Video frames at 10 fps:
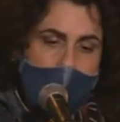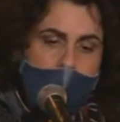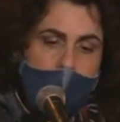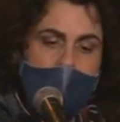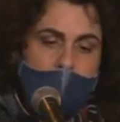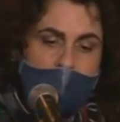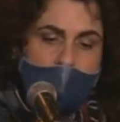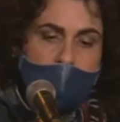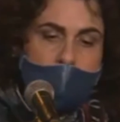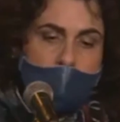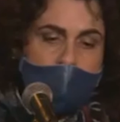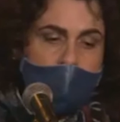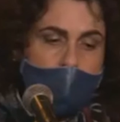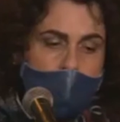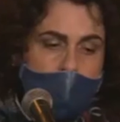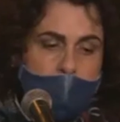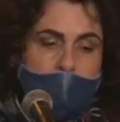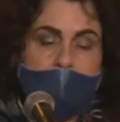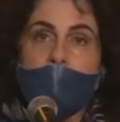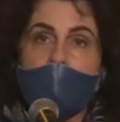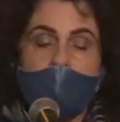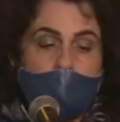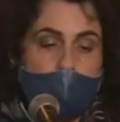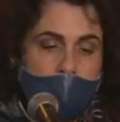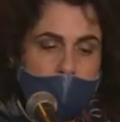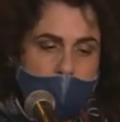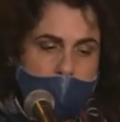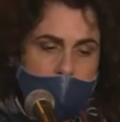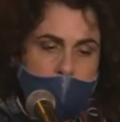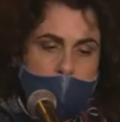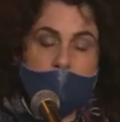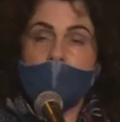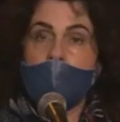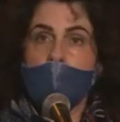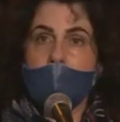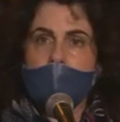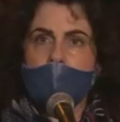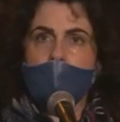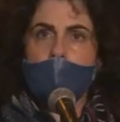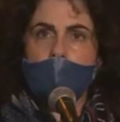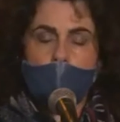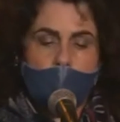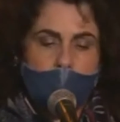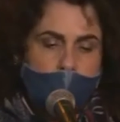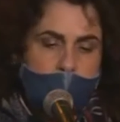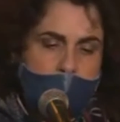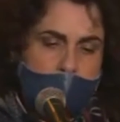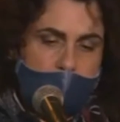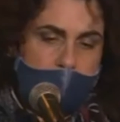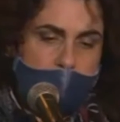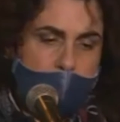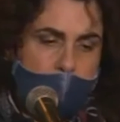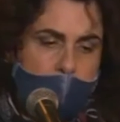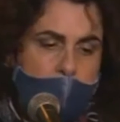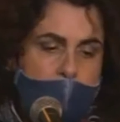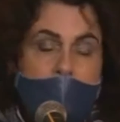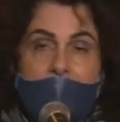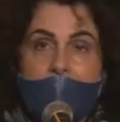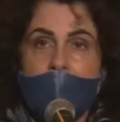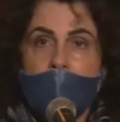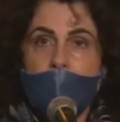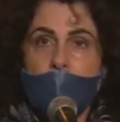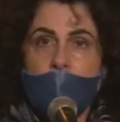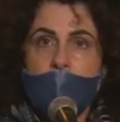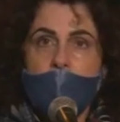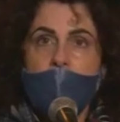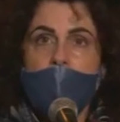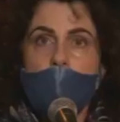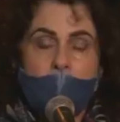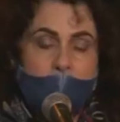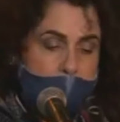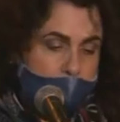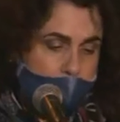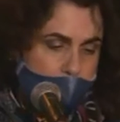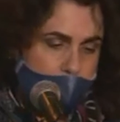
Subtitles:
I rationalize not being an active presence in the quest for truth and justice, in my country, in the world.